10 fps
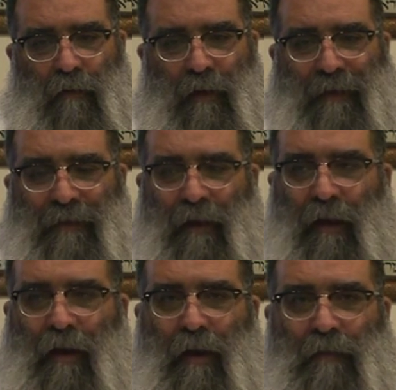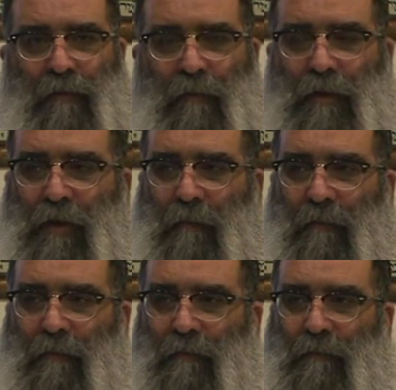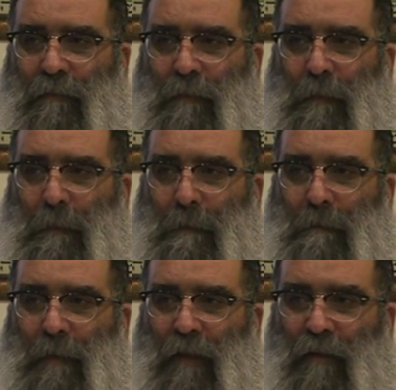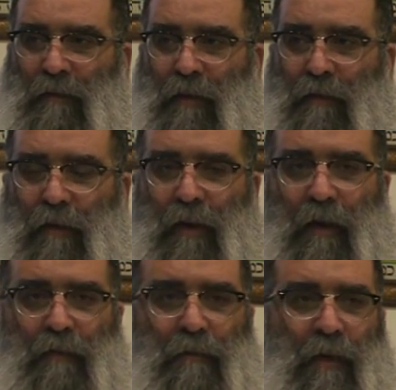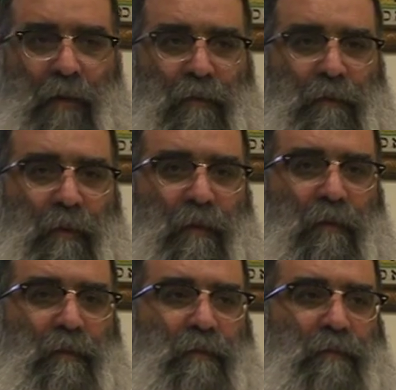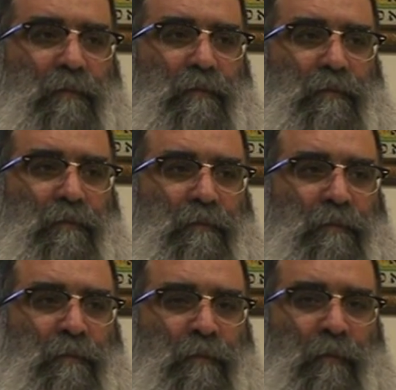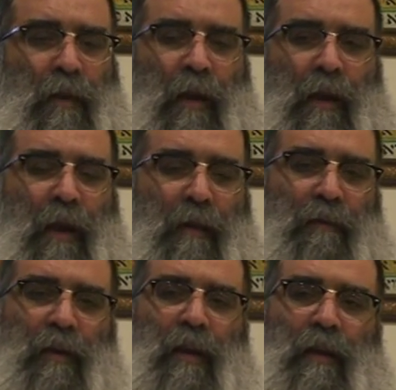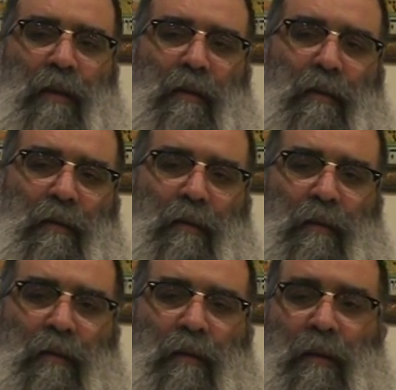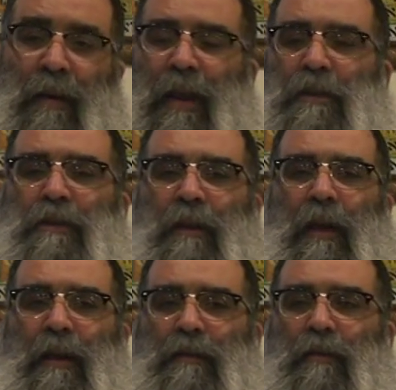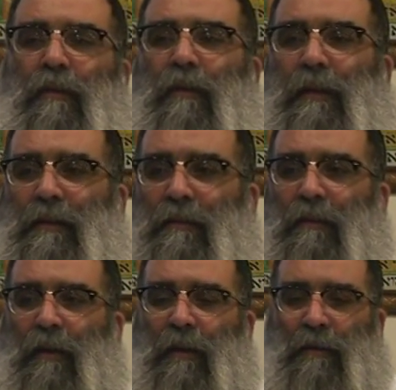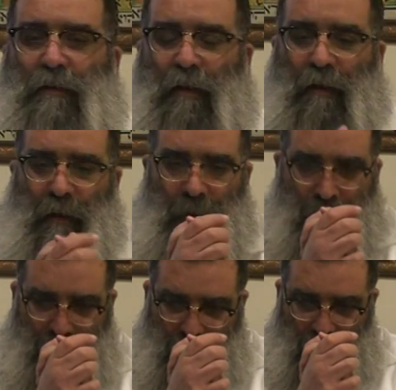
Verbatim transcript: the gzerah comes from Hashem. The decree comes from Akadosh Baruch Hu. And every nation has so-called its its uh,